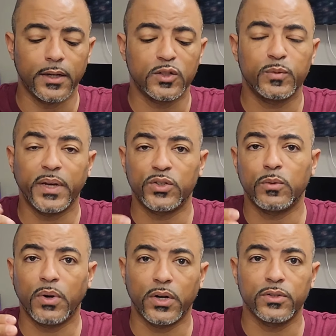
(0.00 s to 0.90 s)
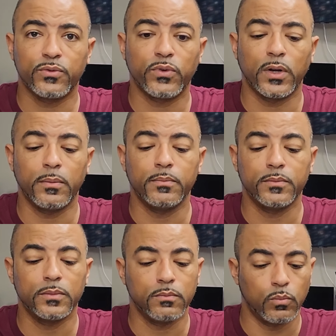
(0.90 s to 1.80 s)
special parts
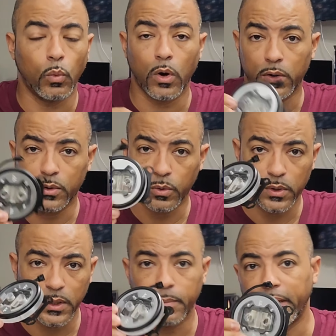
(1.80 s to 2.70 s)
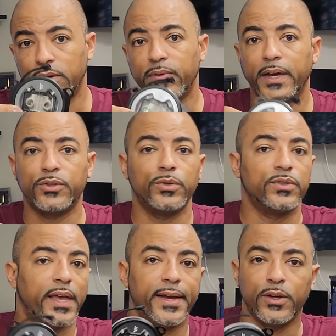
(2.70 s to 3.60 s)
from water cooling
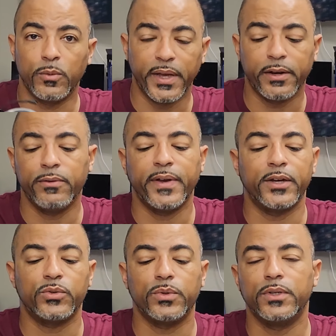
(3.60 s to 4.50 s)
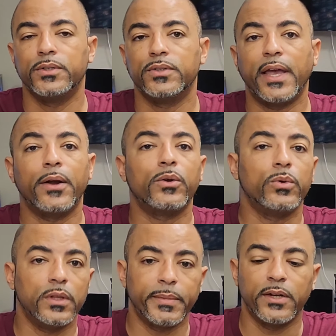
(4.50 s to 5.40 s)
manufacturers, AIO manufacturers, air
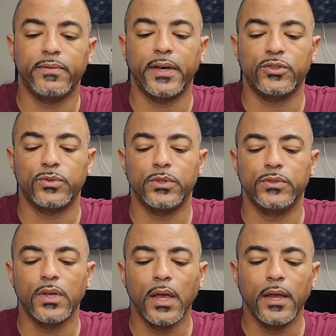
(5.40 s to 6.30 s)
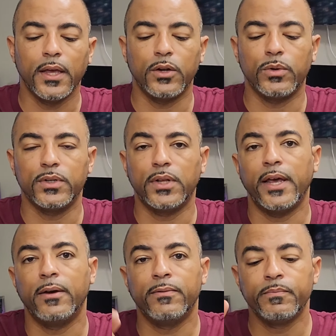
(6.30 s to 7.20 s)
cooling manufacturers, in order to
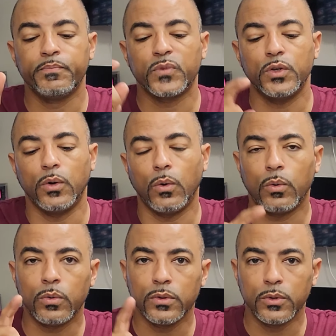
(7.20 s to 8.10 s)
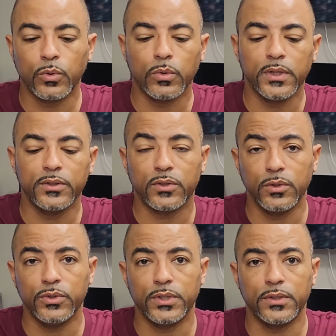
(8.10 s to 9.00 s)
have your old cooling
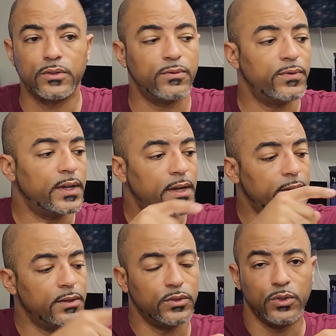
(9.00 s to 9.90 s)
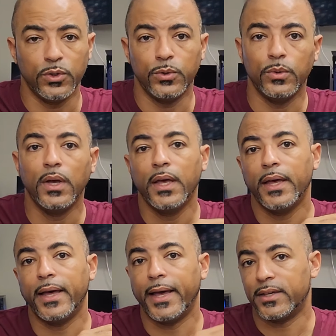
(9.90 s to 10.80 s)
solutions fit on these new
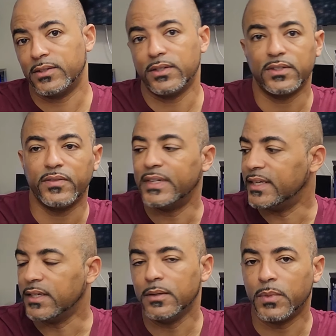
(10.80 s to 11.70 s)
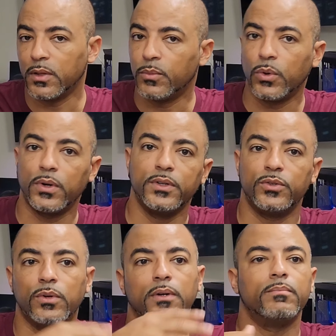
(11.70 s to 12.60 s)
X670E
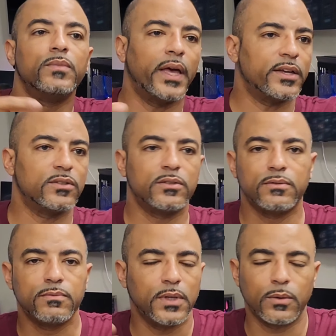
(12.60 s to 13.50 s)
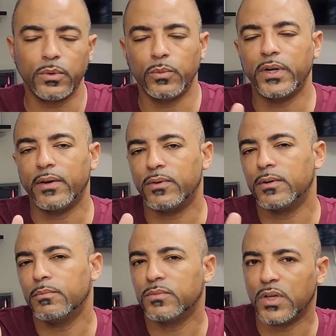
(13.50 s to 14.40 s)
motherboards or X, you know,
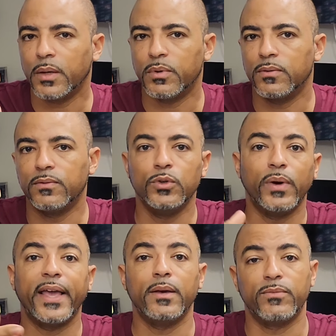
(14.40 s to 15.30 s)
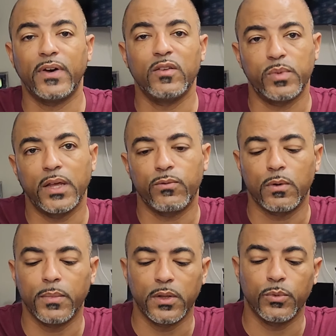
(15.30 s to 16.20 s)
whatever type of new AM5
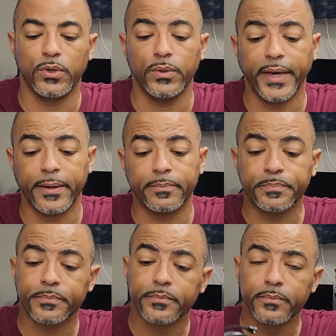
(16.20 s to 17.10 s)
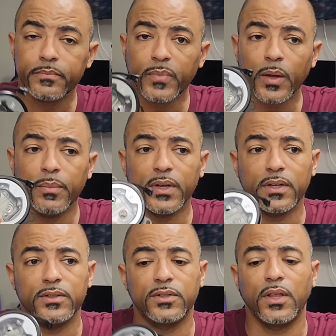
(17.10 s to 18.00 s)
platform motherboard you get,
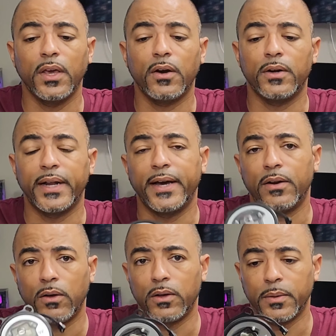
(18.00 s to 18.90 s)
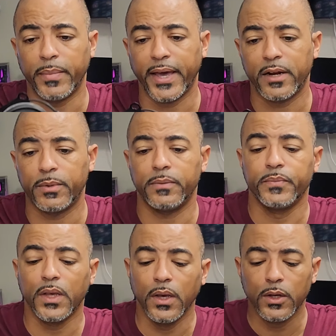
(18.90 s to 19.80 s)
because they are not all compatible.
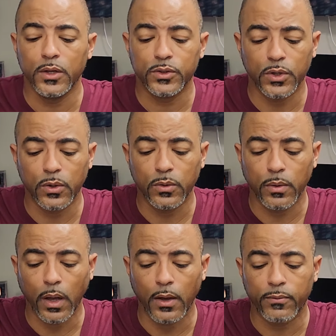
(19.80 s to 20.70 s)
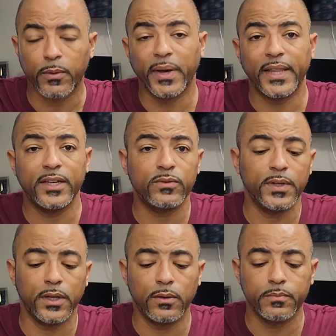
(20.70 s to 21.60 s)
So from my last
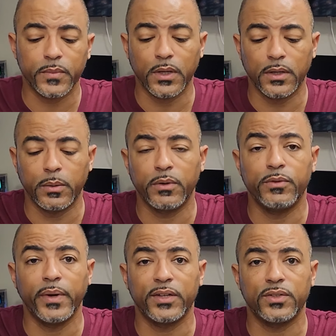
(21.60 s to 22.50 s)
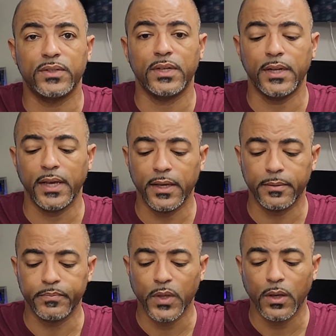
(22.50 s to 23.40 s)
video, a number of you actually said,
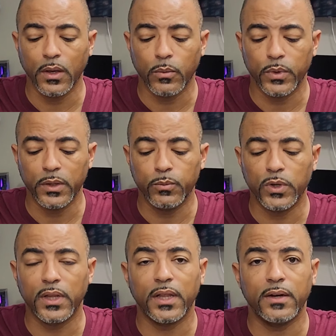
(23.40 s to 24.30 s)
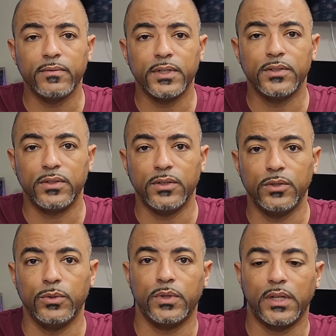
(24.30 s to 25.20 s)
hey, we would love to see
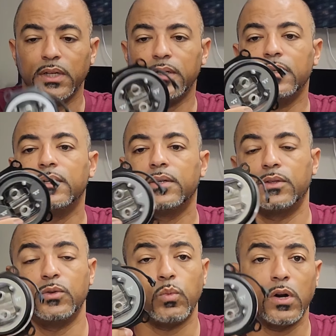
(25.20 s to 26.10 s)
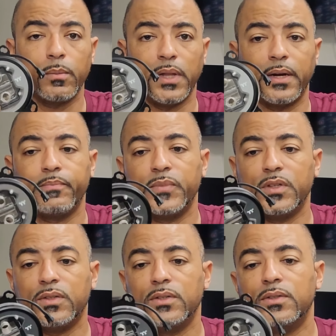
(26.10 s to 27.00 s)
you clean this water block.
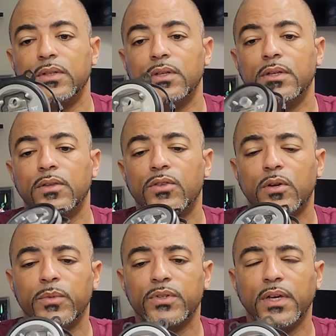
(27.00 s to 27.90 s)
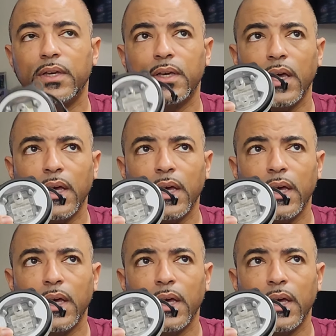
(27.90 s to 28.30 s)
This is the Thermaltake